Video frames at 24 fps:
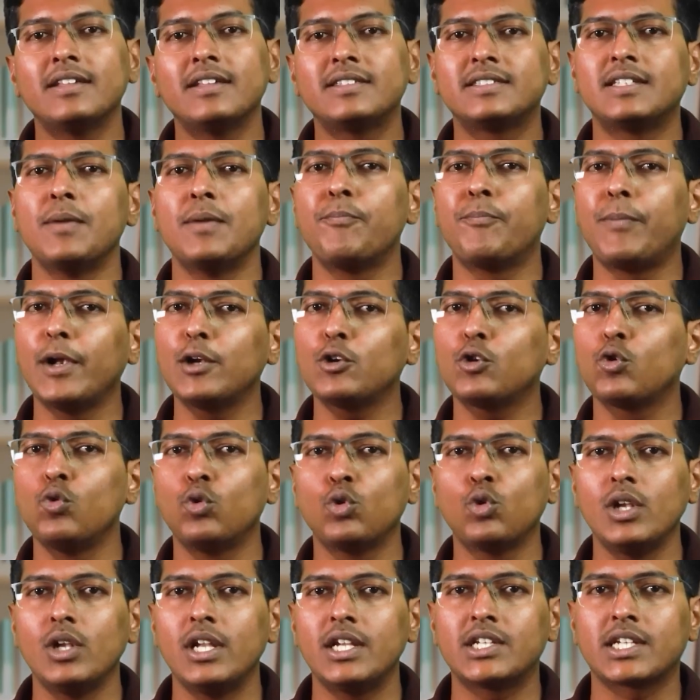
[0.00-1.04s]
A simple
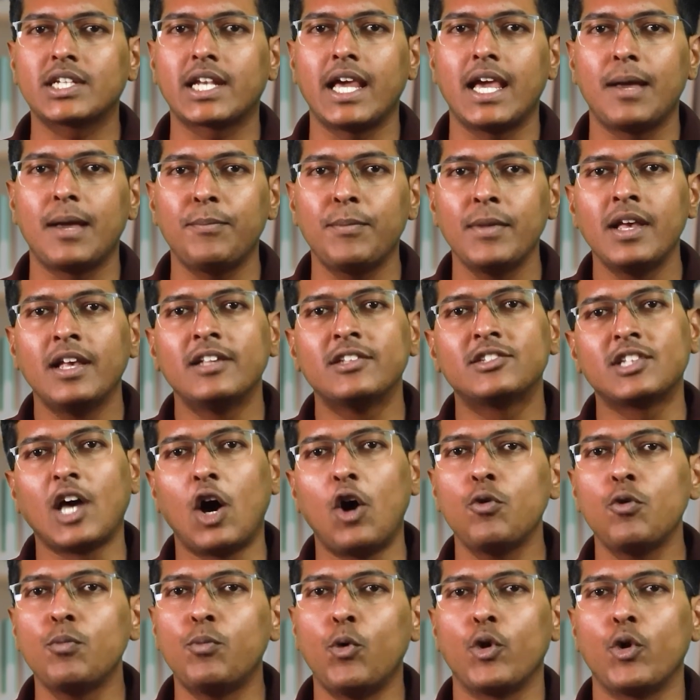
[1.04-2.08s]
to-do list app
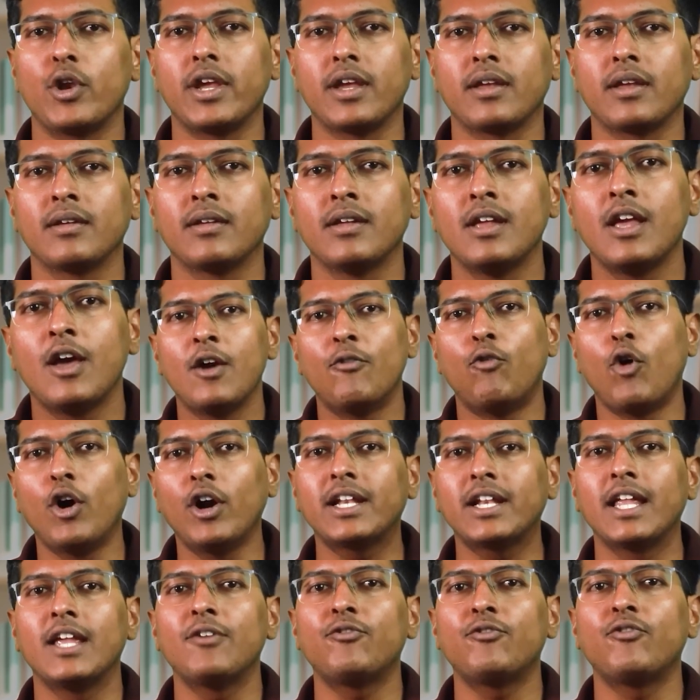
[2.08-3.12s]
sounds boring.
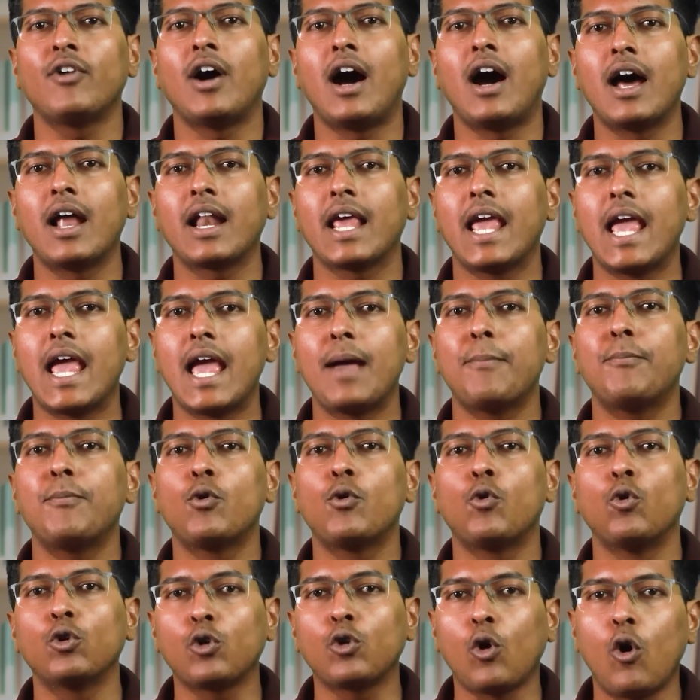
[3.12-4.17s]
What if our
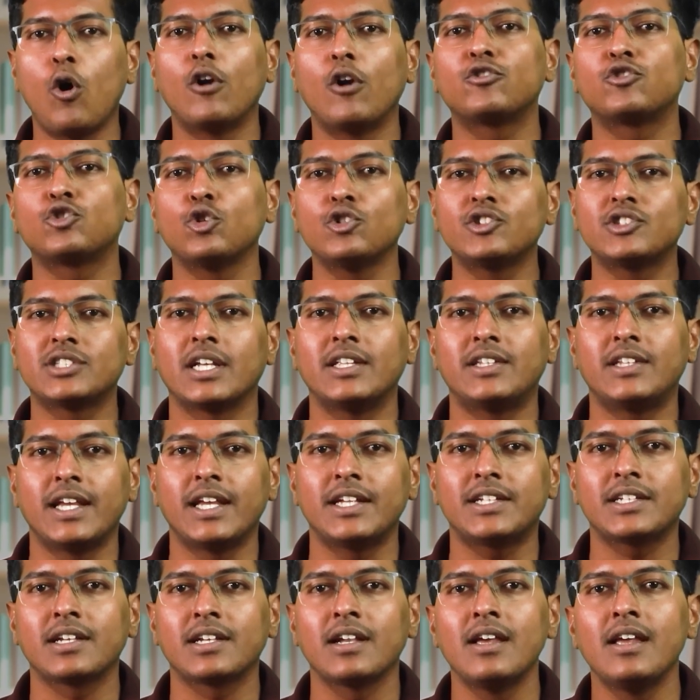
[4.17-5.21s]
app could also
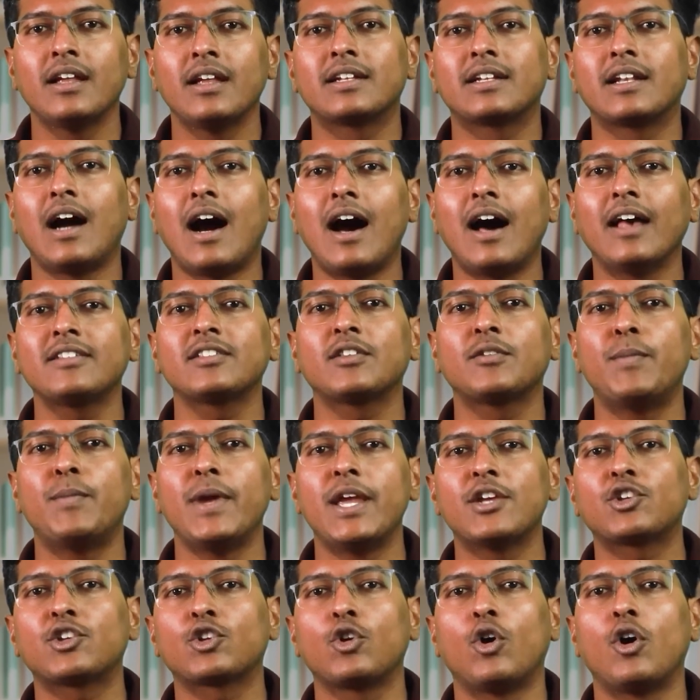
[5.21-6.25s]
suggest tasks
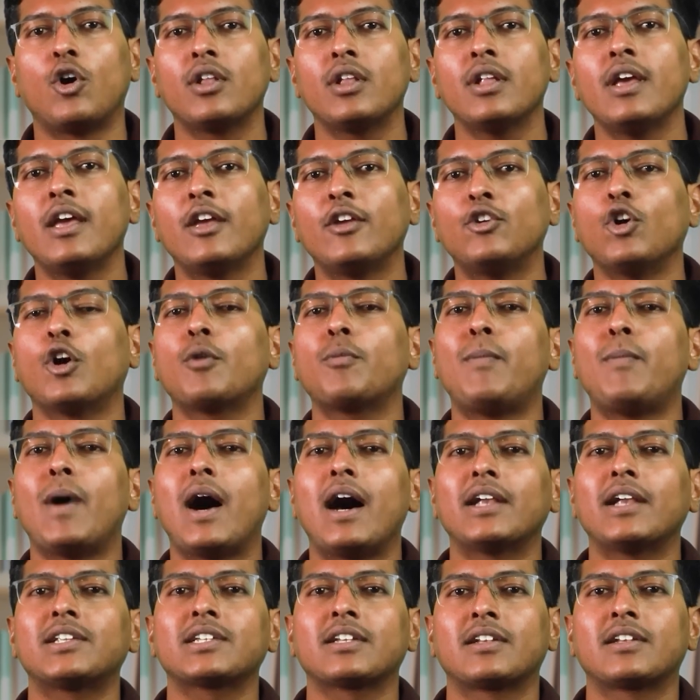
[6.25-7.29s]
based on your
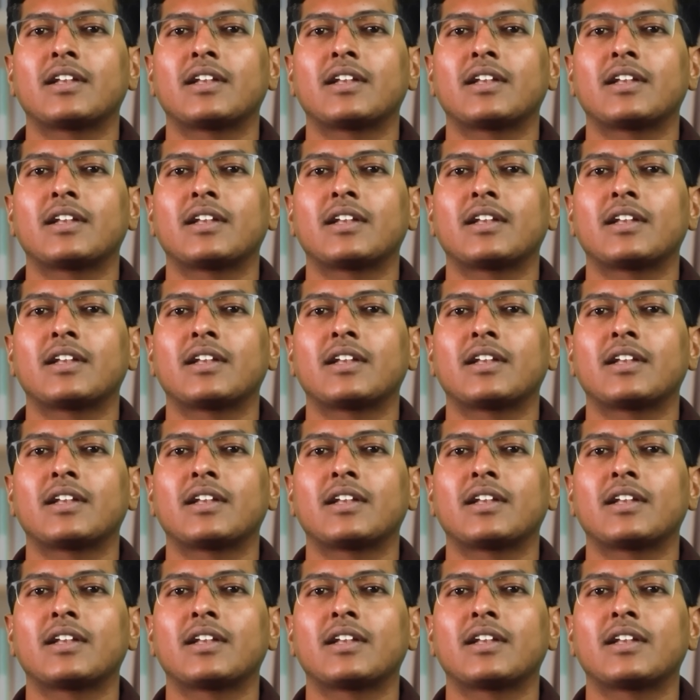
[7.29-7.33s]
past